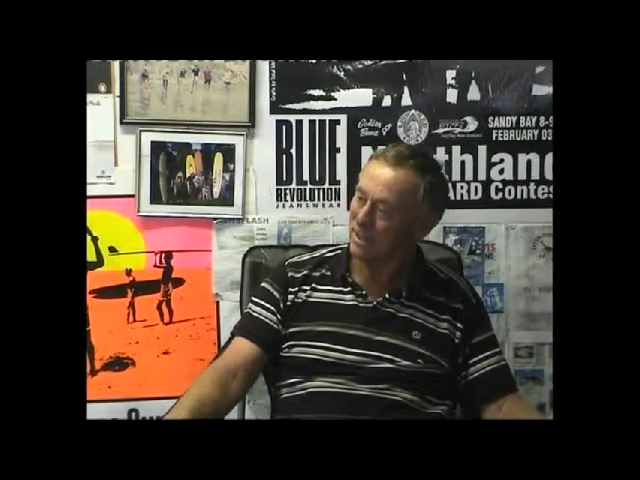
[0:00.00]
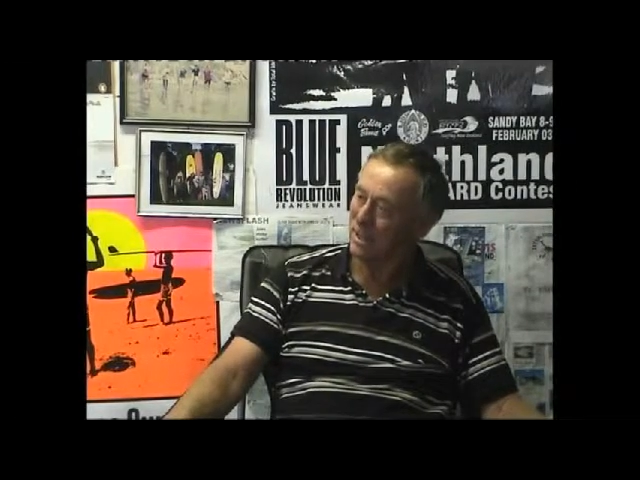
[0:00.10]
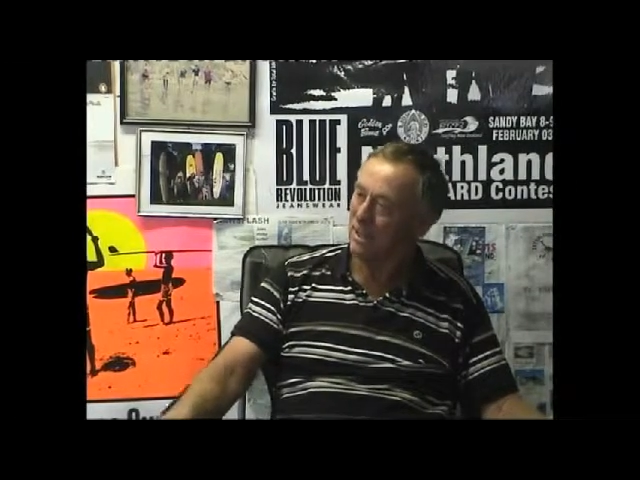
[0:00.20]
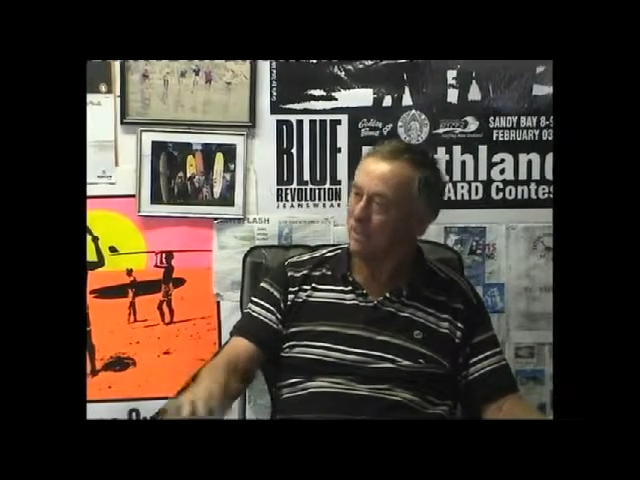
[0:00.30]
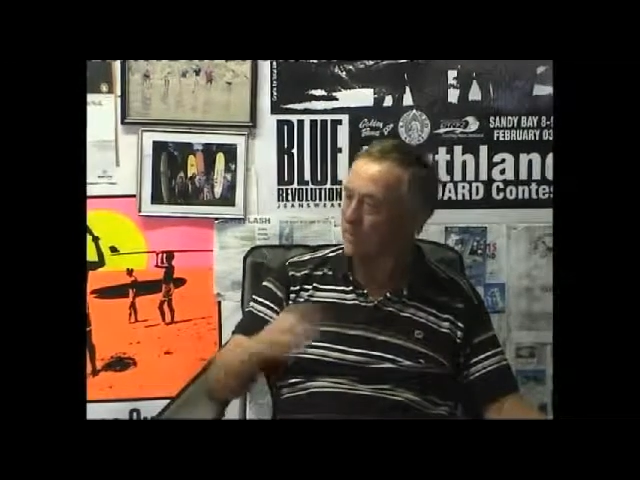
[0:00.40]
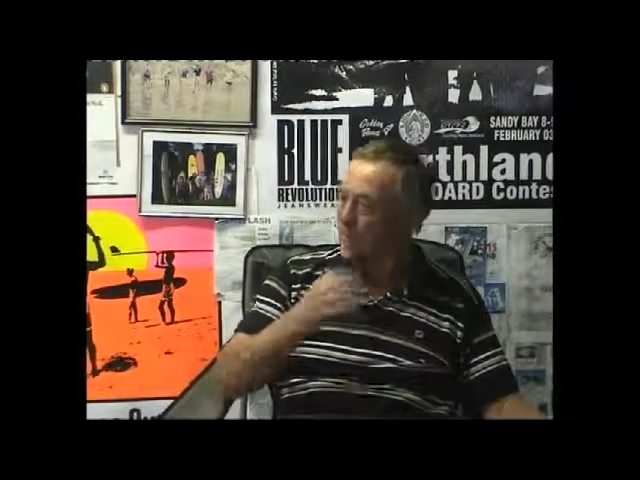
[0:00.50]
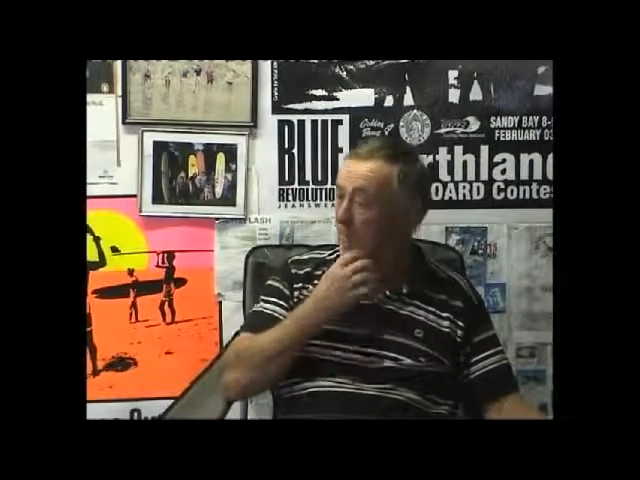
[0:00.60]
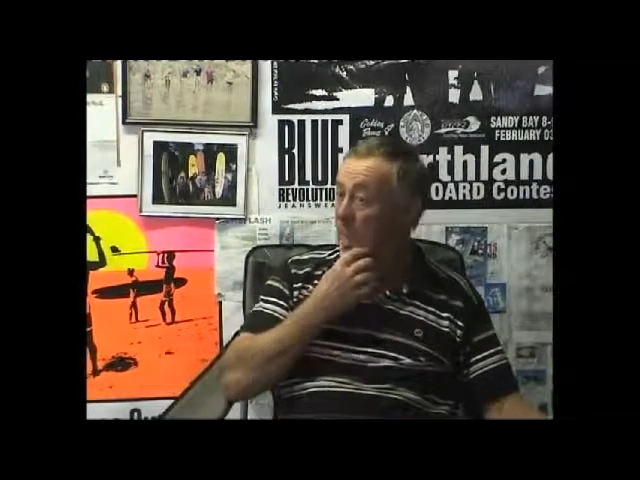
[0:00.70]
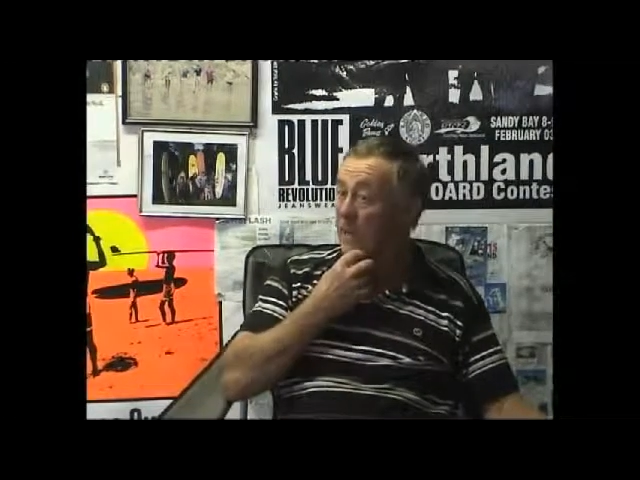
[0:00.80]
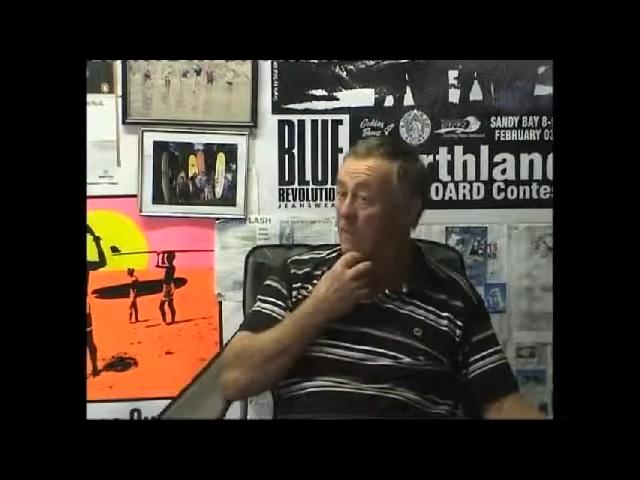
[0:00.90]
Yeah.
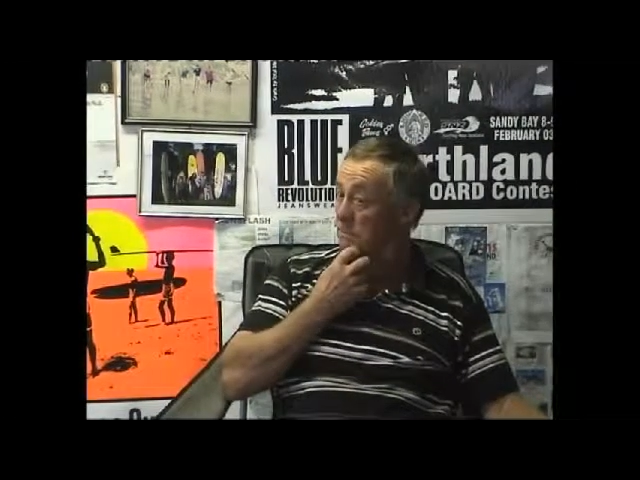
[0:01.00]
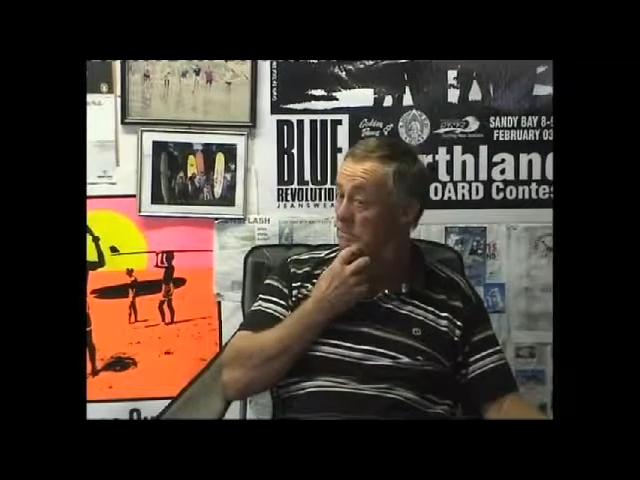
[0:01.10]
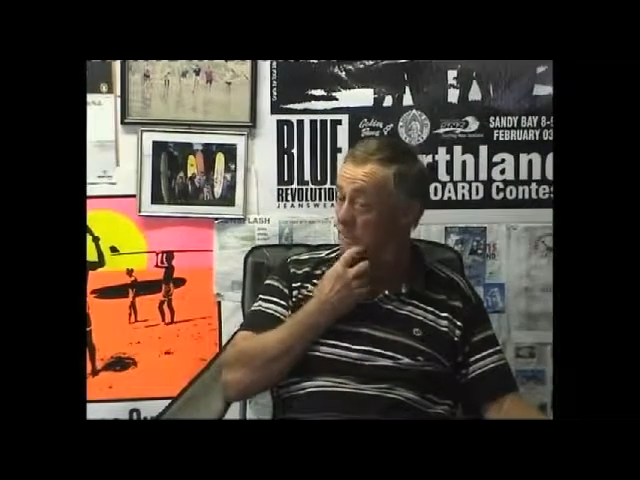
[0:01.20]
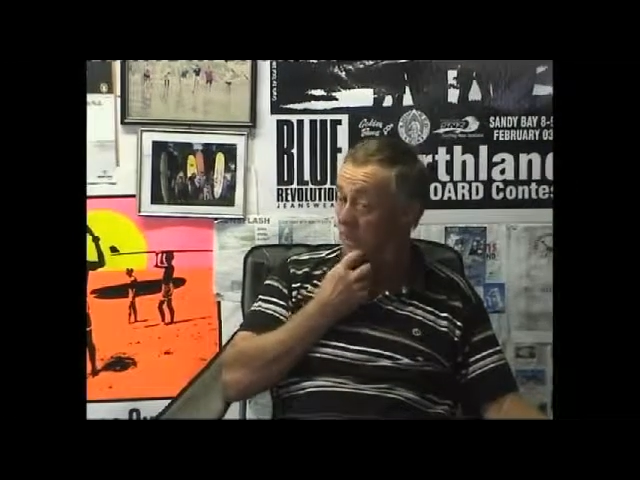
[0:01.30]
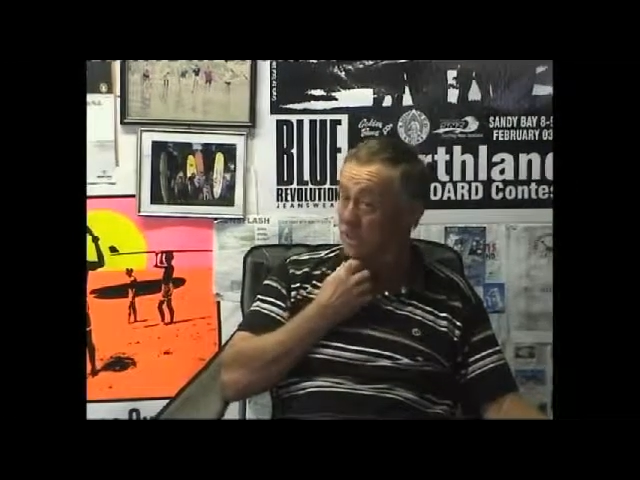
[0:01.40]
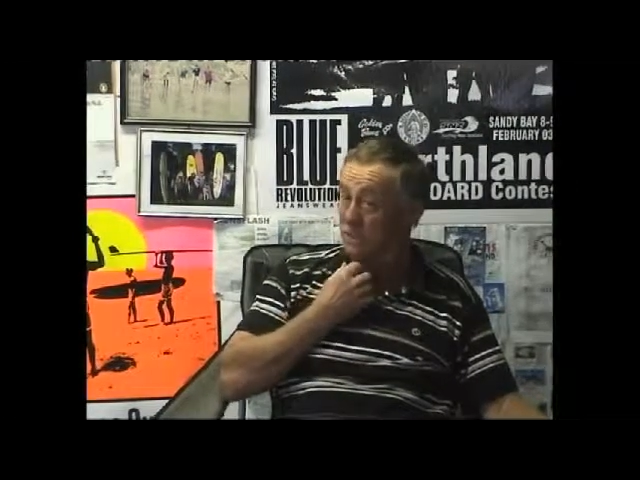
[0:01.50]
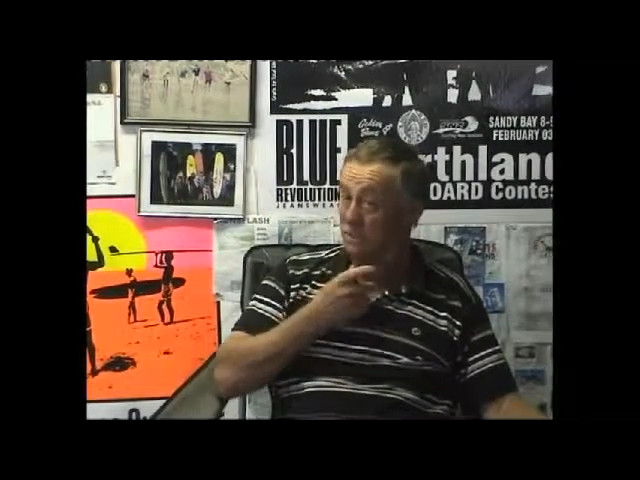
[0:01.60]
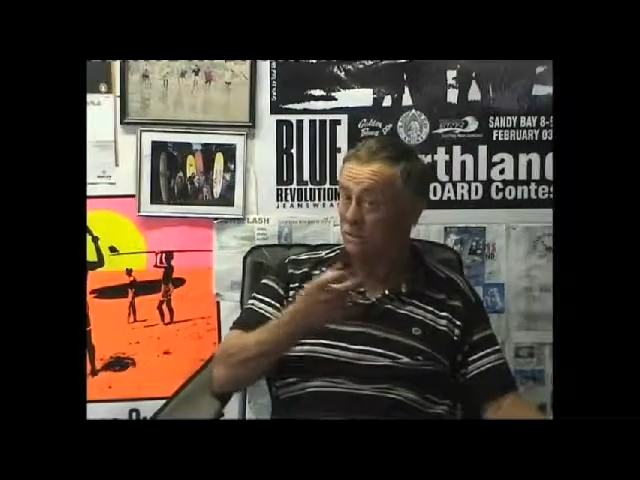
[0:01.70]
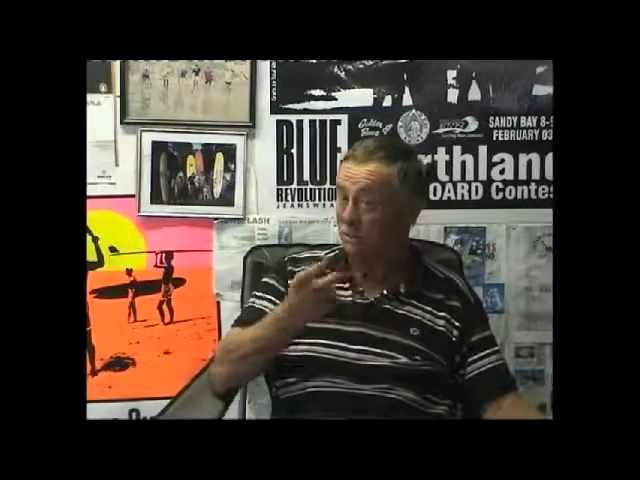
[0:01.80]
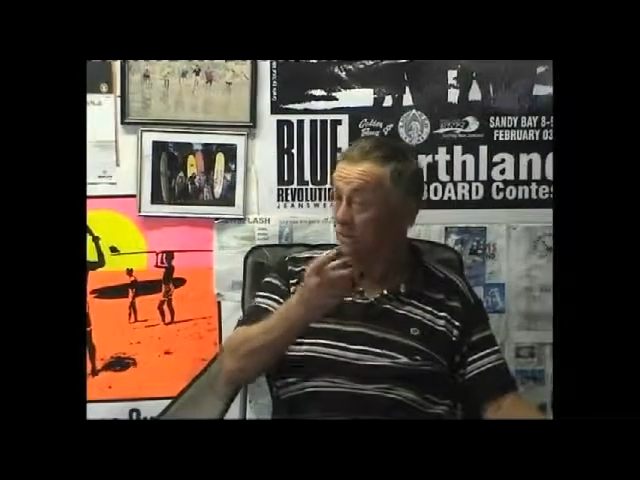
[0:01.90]
And I just
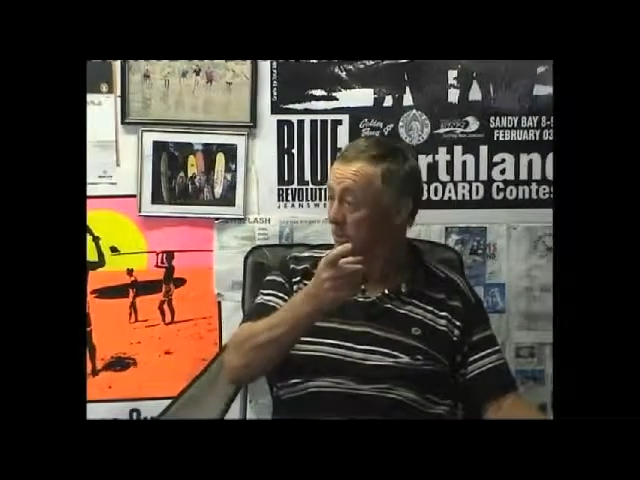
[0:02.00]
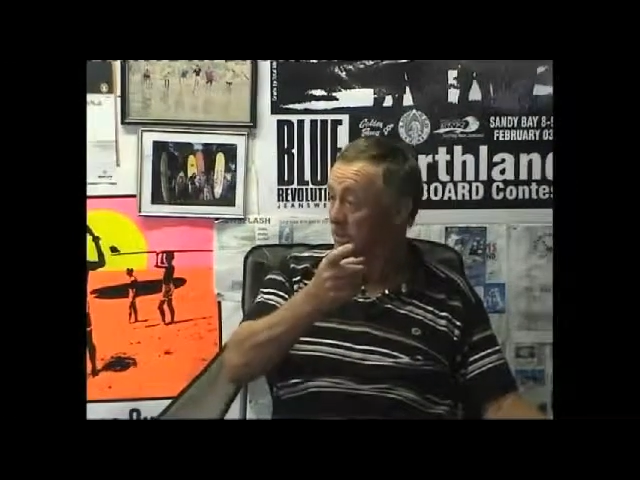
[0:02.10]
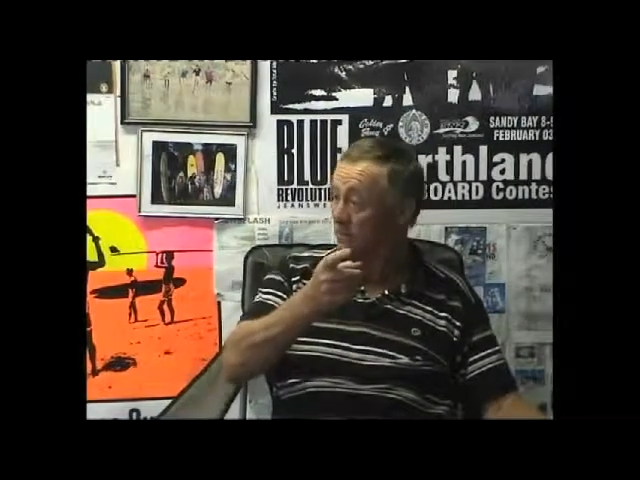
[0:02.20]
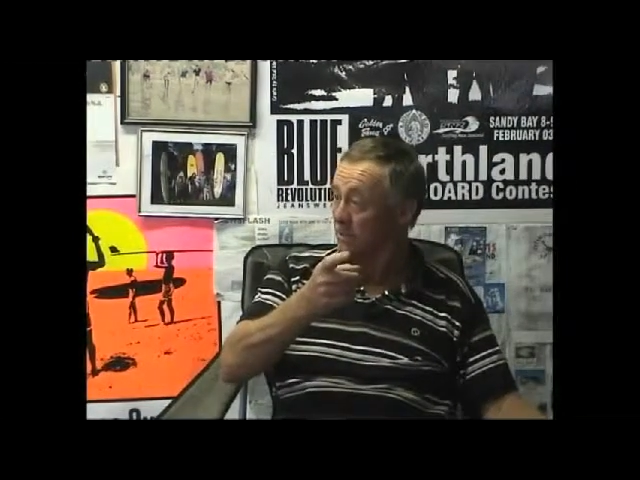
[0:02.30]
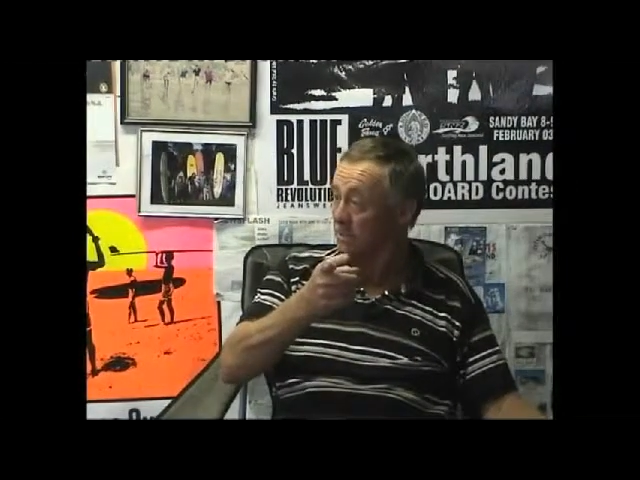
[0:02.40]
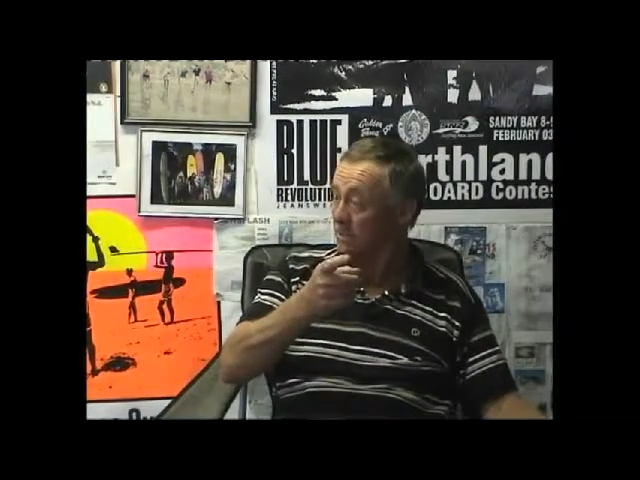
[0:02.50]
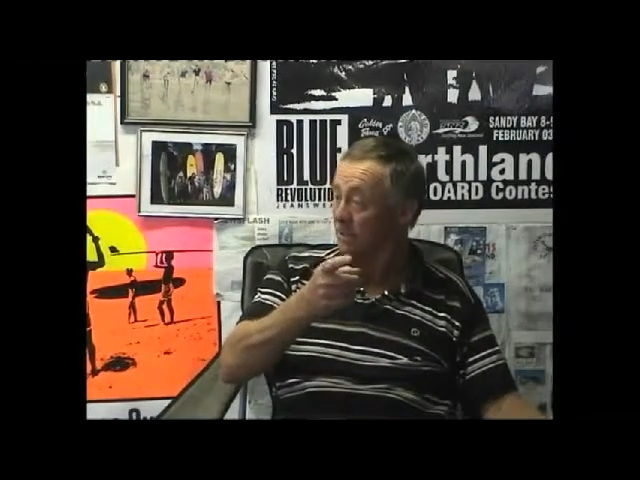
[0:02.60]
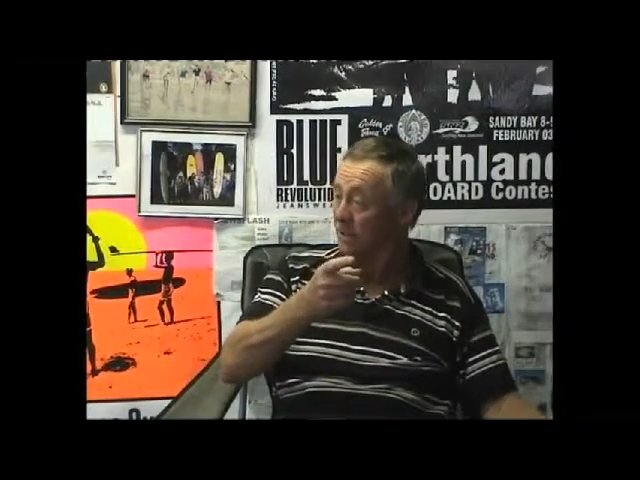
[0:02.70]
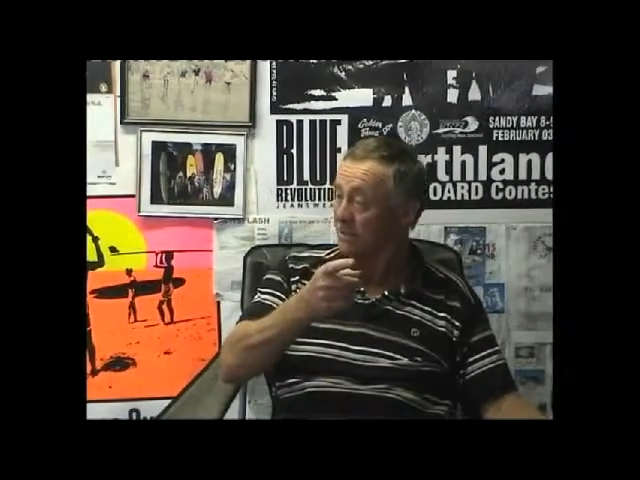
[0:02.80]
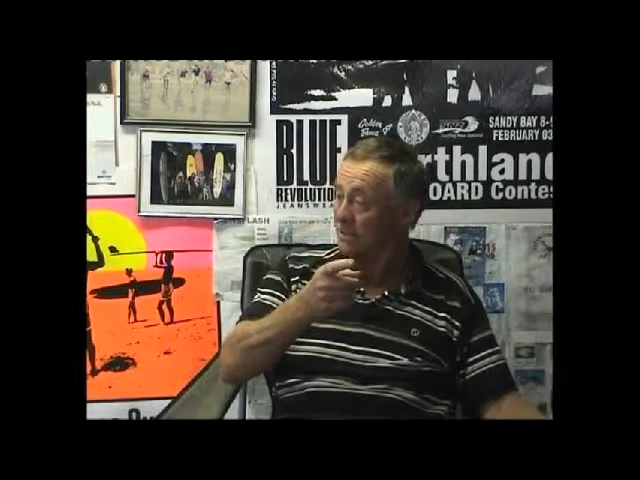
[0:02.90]
look, have you got something that's still going?